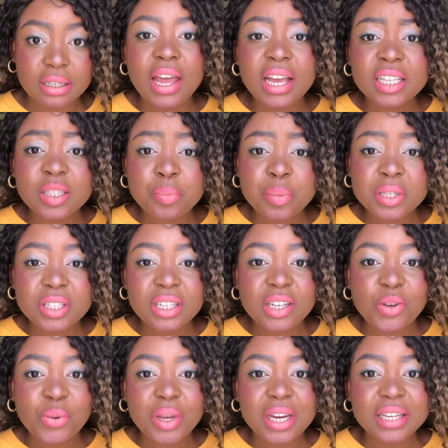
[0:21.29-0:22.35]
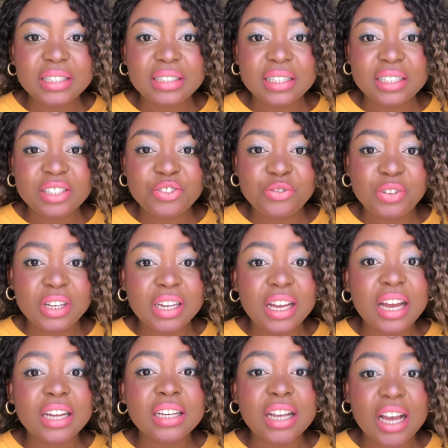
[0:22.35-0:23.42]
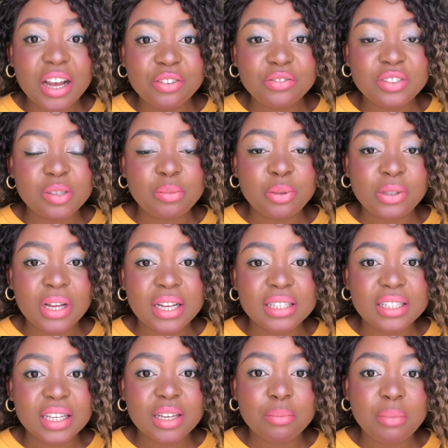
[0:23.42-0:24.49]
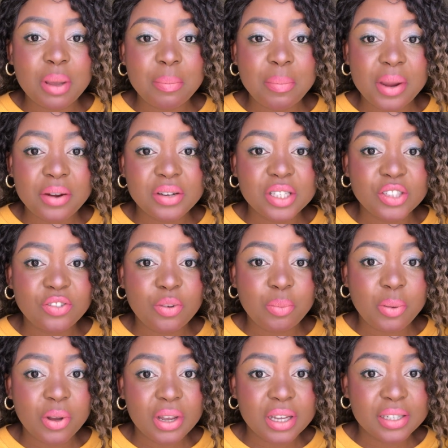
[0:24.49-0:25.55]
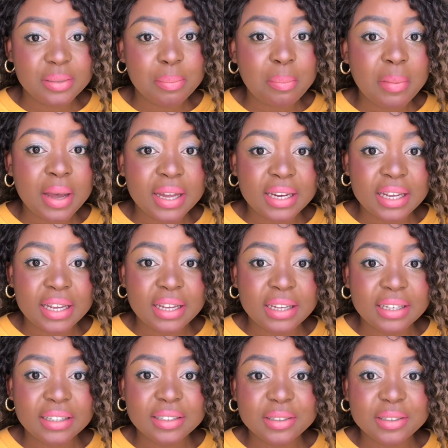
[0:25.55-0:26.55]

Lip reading: especially when I started feeling uncomfortable asking my parents for pocket money.